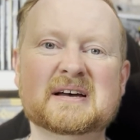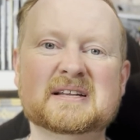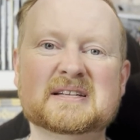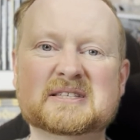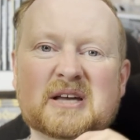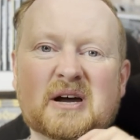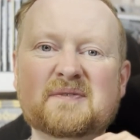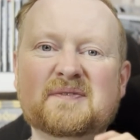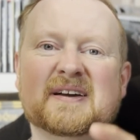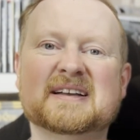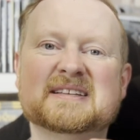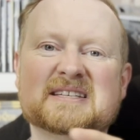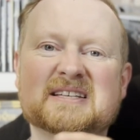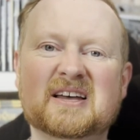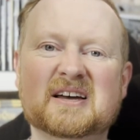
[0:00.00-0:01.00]
Don't
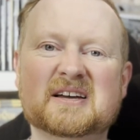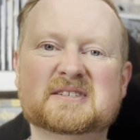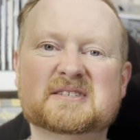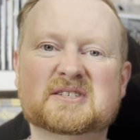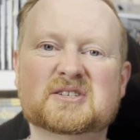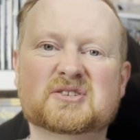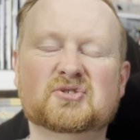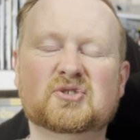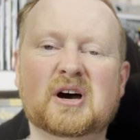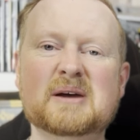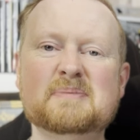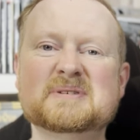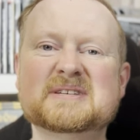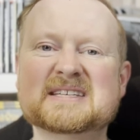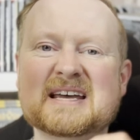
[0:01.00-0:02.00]
forget to like and
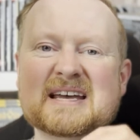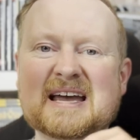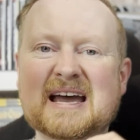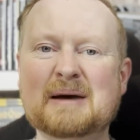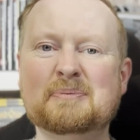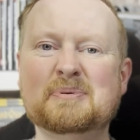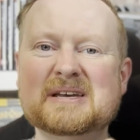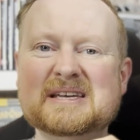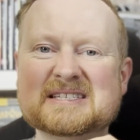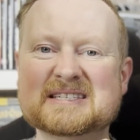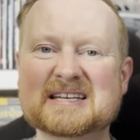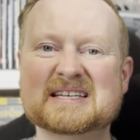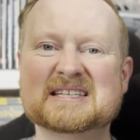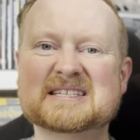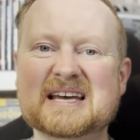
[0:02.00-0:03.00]
subscribe. Stay happy,
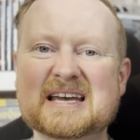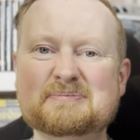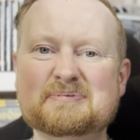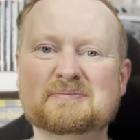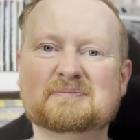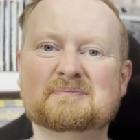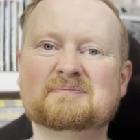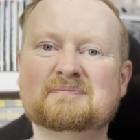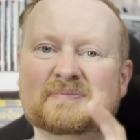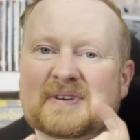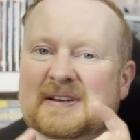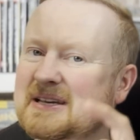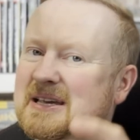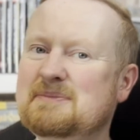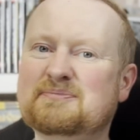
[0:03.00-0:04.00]
stay safe,
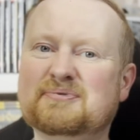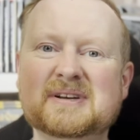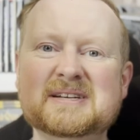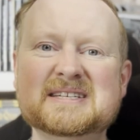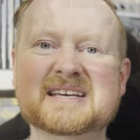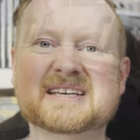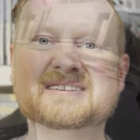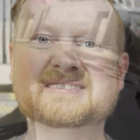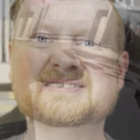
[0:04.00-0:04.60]
keep printing.